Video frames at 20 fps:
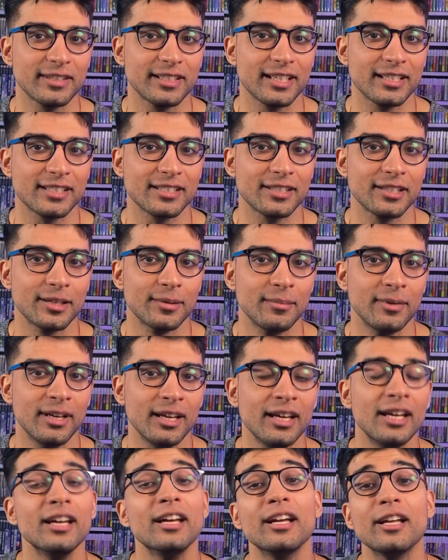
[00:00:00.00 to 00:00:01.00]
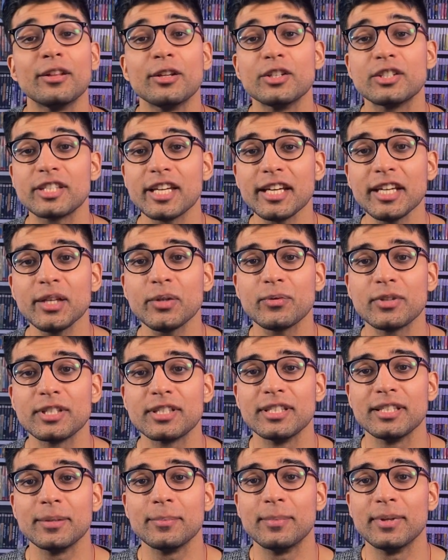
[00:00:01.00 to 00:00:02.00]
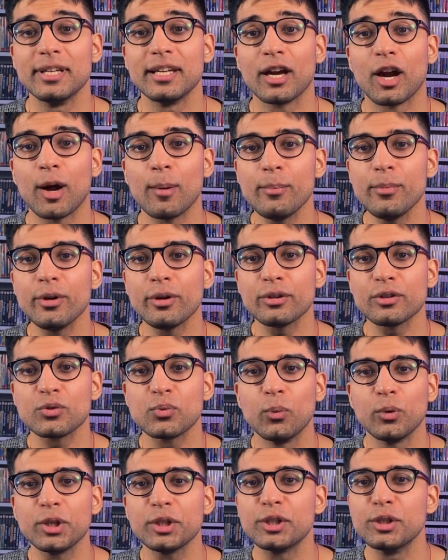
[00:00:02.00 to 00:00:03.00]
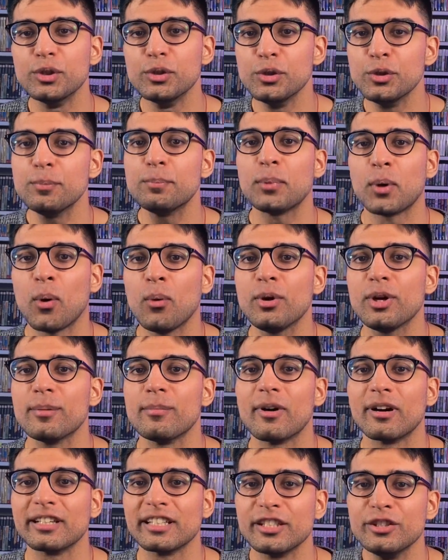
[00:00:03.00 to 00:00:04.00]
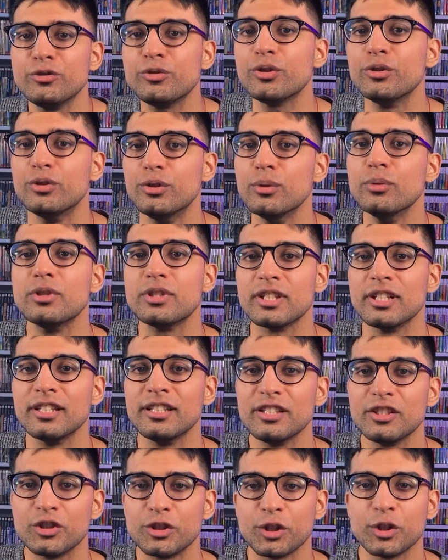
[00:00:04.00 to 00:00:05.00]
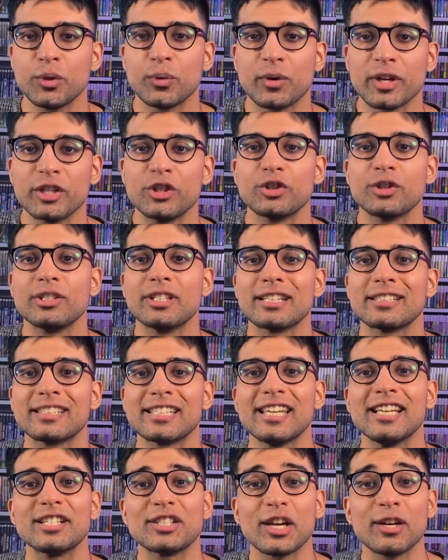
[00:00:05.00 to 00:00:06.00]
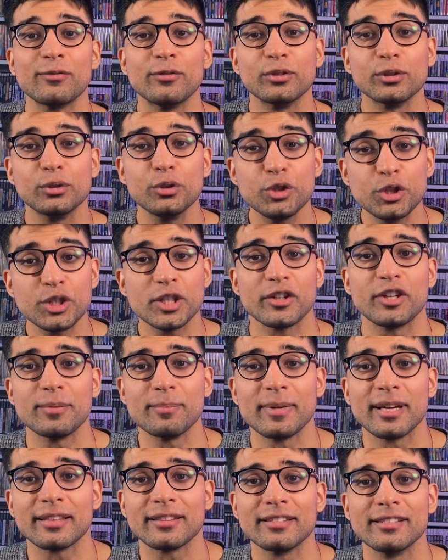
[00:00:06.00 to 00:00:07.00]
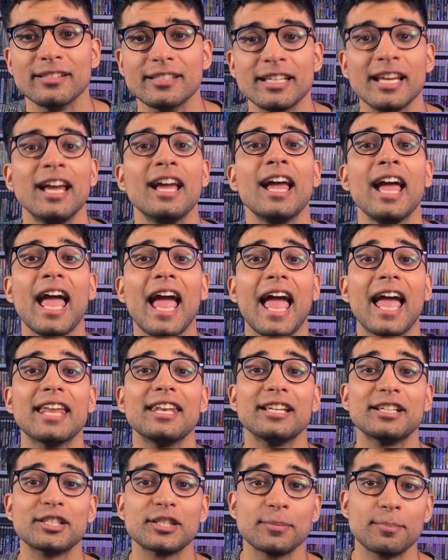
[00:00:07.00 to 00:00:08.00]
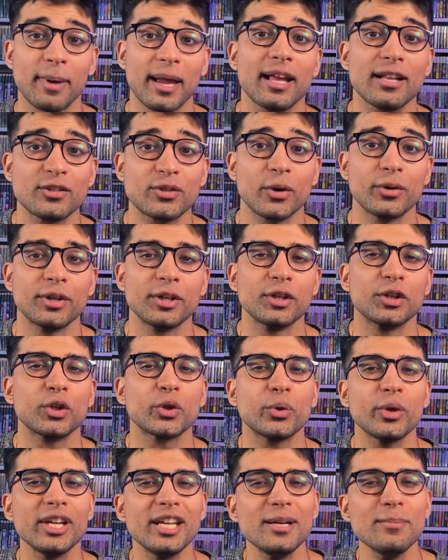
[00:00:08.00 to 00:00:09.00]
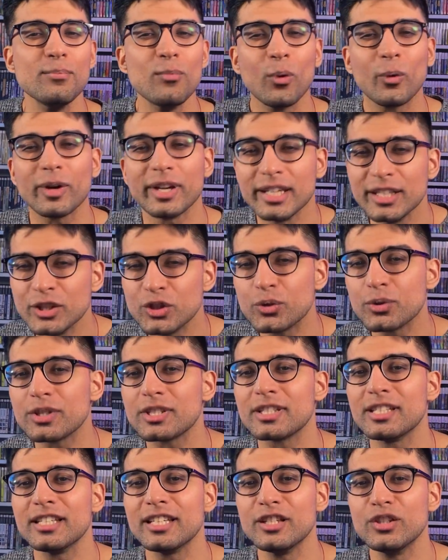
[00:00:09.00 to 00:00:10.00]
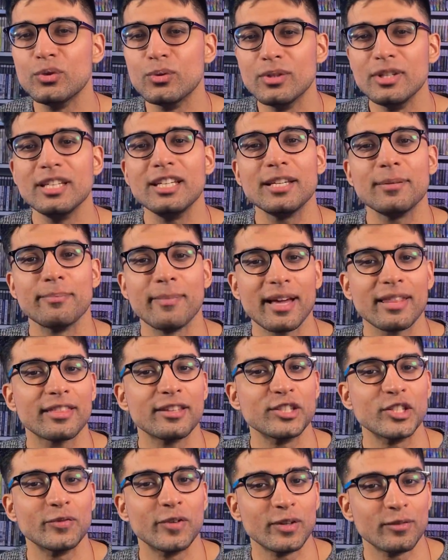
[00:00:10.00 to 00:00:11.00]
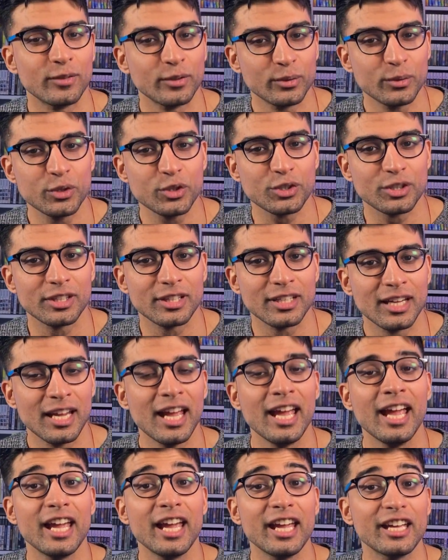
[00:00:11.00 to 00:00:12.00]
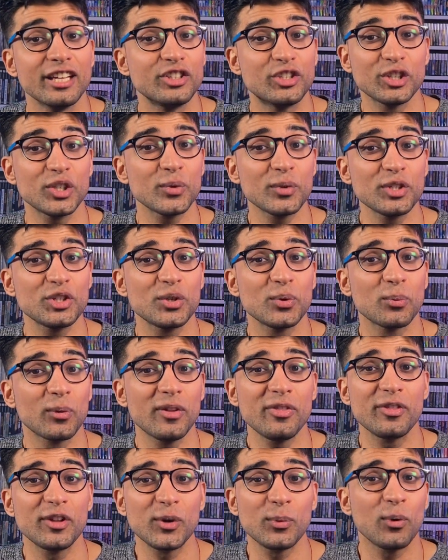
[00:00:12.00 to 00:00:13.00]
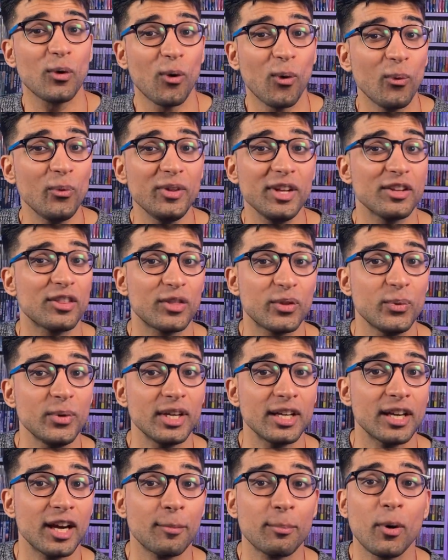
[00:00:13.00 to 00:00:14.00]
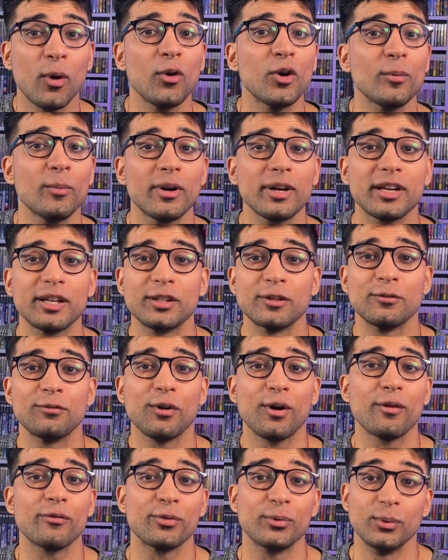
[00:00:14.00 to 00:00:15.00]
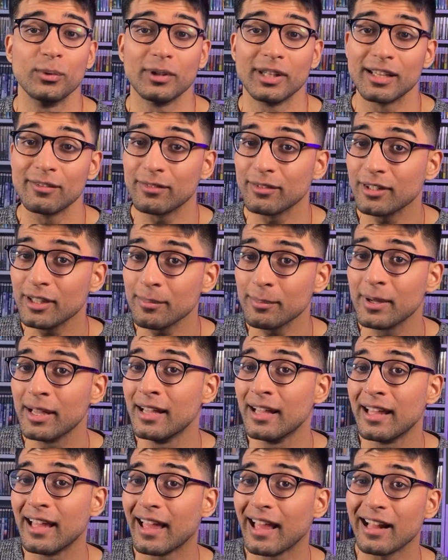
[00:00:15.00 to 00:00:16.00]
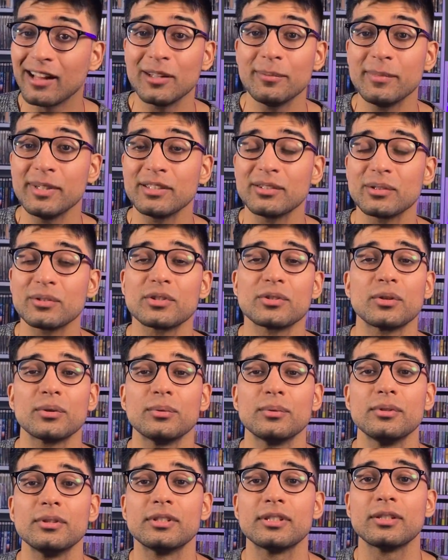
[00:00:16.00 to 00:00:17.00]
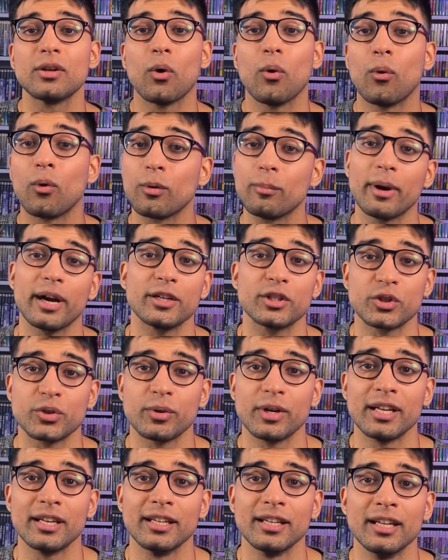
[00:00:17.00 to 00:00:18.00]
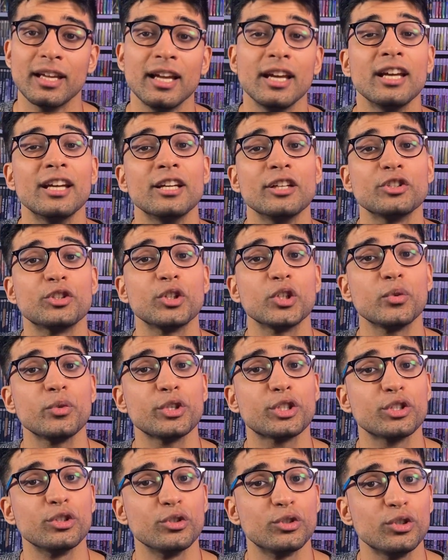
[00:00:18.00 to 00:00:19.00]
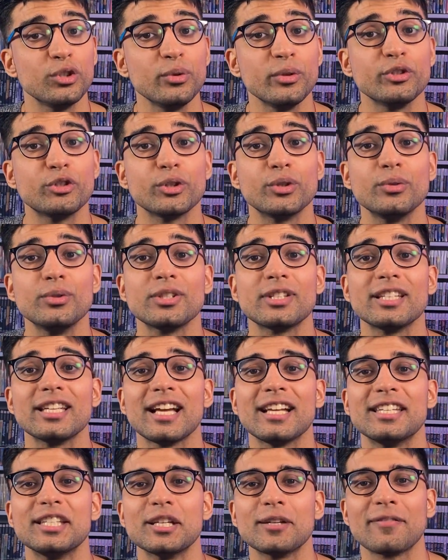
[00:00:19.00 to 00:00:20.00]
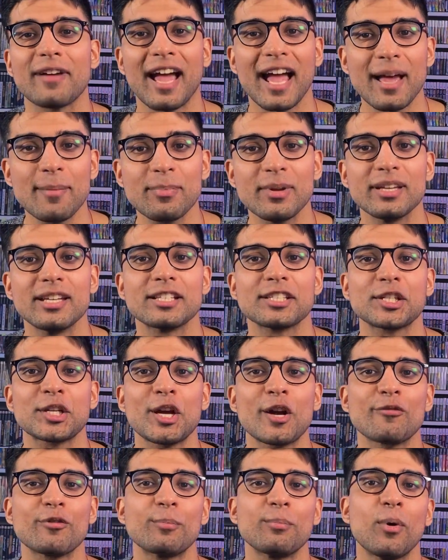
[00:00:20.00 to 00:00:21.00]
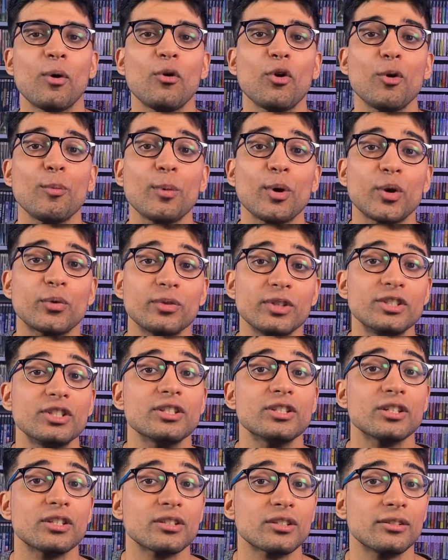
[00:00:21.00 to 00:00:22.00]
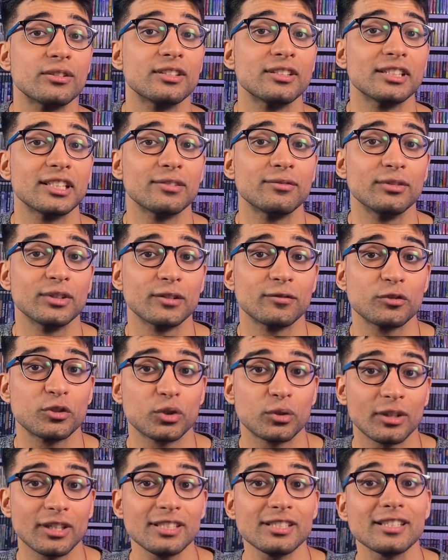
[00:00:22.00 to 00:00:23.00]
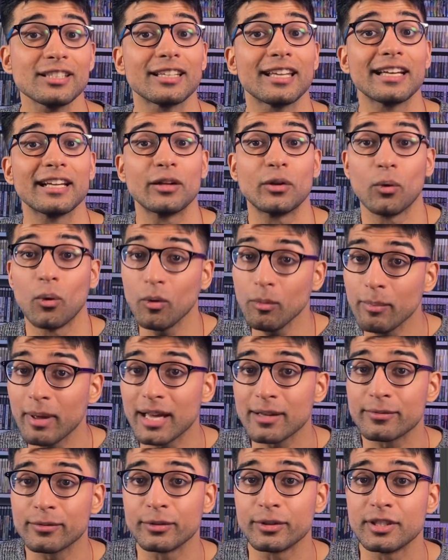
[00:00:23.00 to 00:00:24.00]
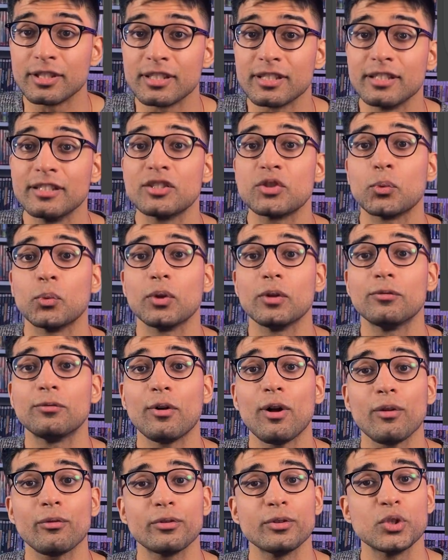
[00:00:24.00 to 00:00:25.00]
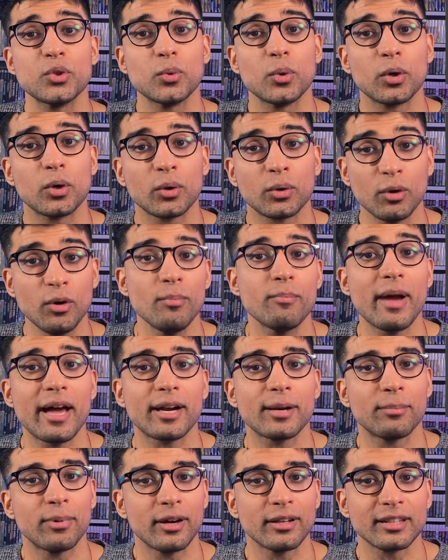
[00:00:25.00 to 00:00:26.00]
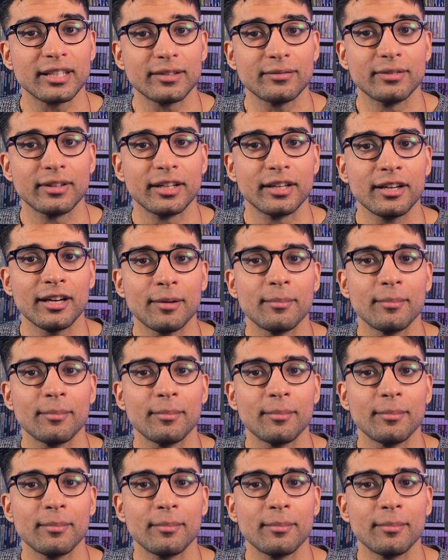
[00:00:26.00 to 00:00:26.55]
against them. The second reasoning being Umbreon is one of the new Pokemon introduced in this generation that takes evolutionary methods and expands on it, creating more interesting and unique methods of evolution. In Generation 1, there were only 3 a Pokemon can evolve through level up, elemental stones, or by trading. Generation 2 introduced the idea of happiness and how if a Pokemon reaches a certain level of trust, like Golbat for instance, will evolve into a Crobat upon leveling